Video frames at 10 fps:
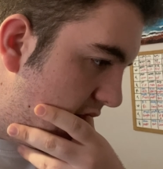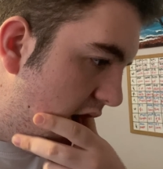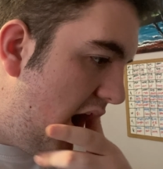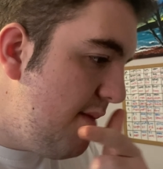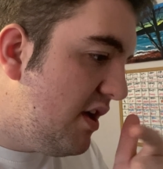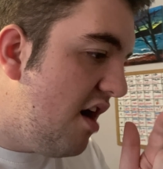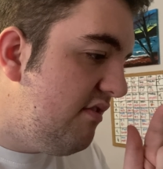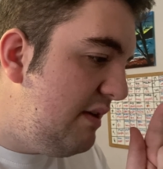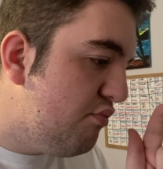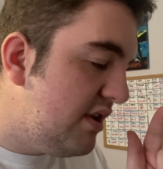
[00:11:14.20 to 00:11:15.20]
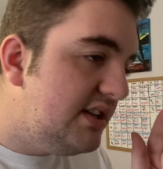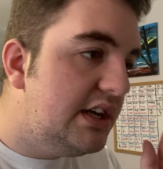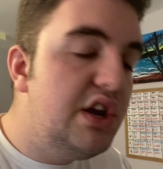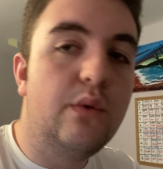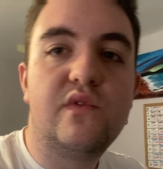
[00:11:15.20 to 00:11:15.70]
I'm currently
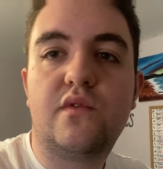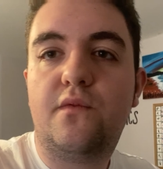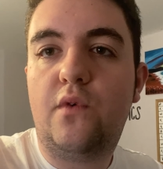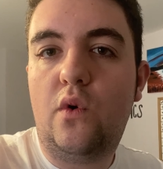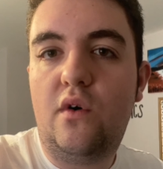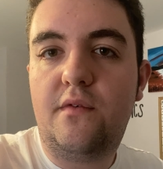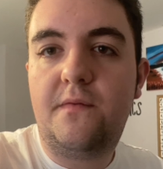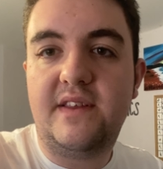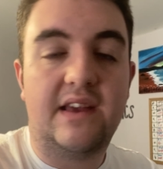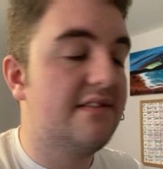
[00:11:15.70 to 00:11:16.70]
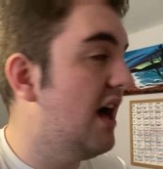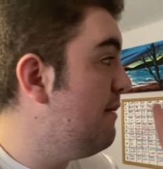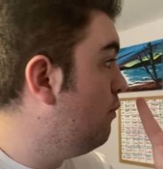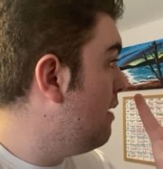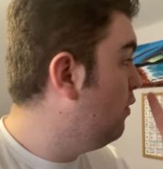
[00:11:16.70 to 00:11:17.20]
printing notes for physics that
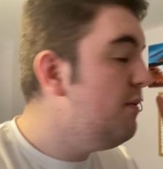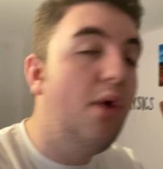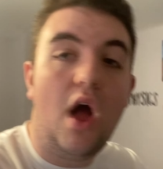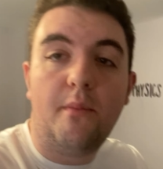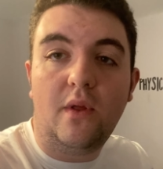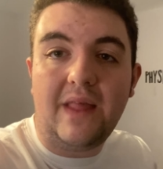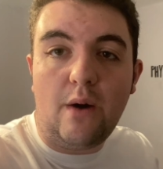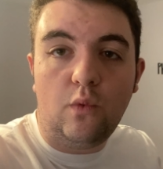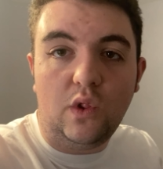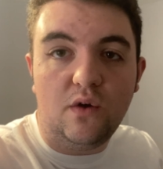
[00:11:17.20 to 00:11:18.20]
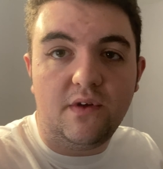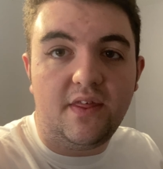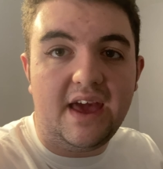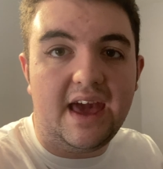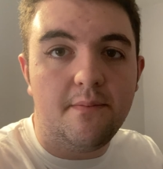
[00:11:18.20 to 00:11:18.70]
I want to put up on that wall over
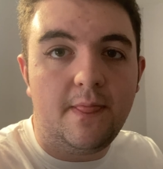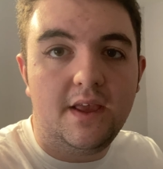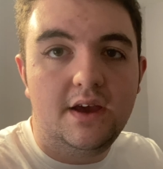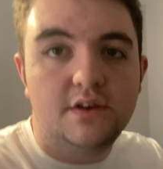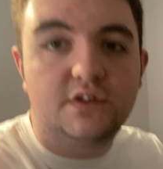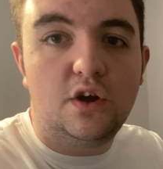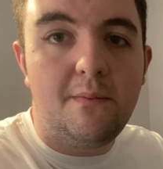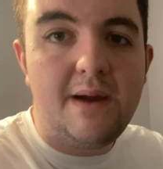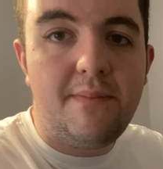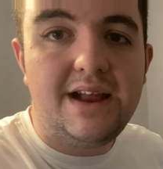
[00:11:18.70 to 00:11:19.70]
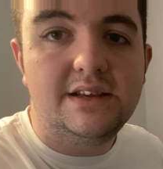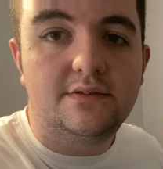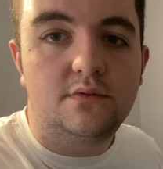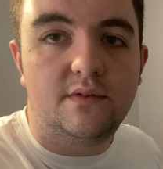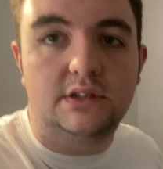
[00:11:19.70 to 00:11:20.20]
there. So my bed
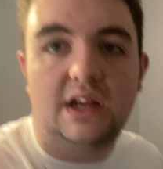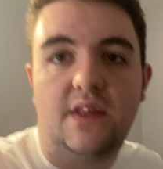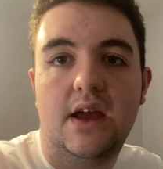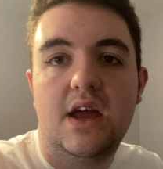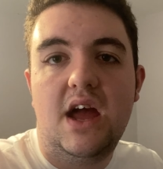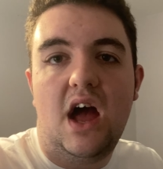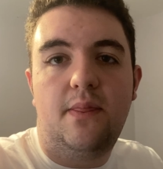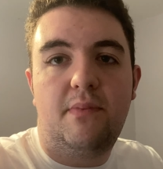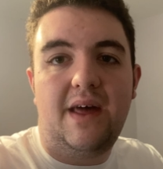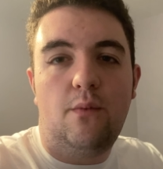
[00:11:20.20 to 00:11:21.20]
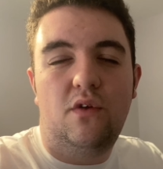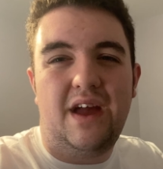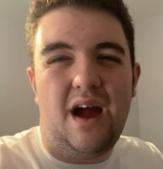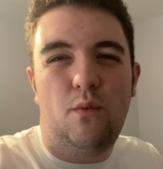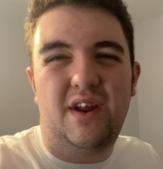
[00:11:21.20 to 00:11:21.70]
is obviously down there, but that wall
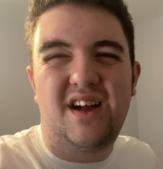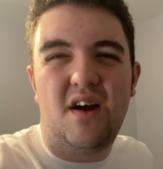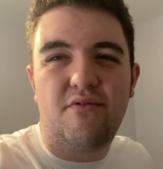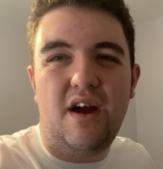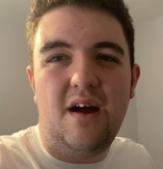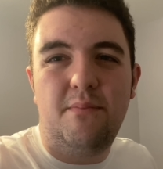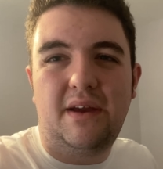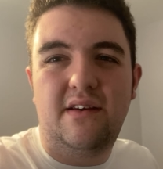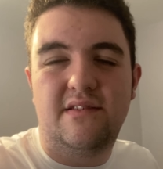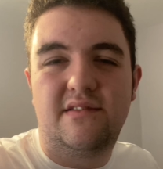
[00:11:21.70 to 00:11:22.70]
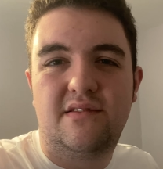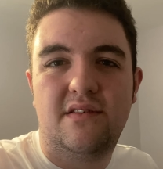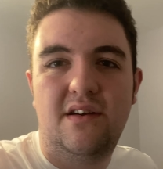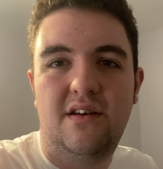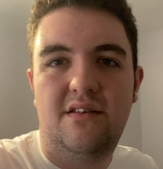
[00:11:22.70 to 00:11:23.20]
there I want to cover it up
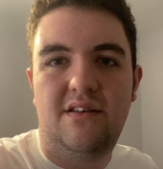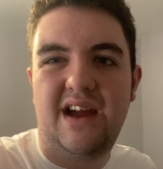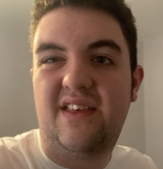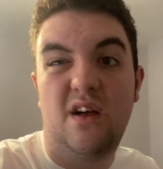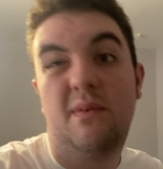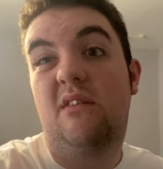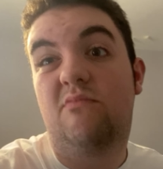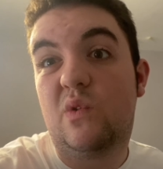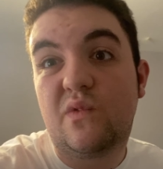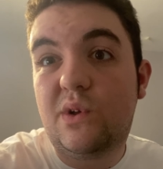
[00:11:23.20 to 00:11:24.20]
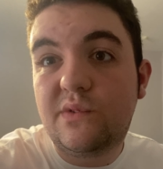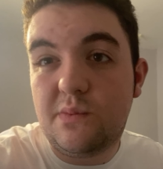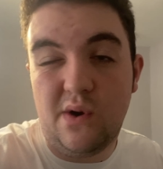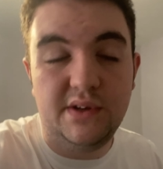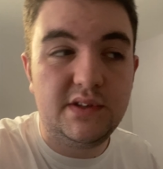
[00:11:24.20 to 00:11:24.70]
because I think it'll be useful, to
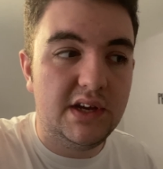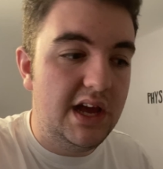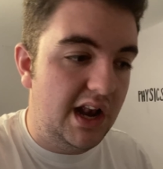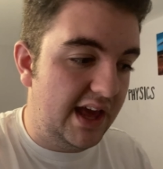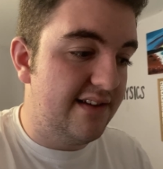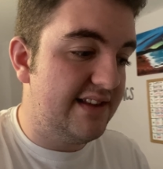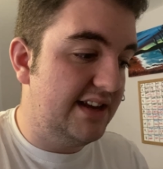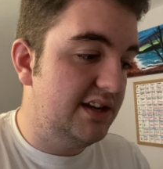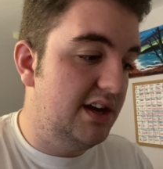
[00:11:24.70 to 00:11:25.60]
be honest. Like I said,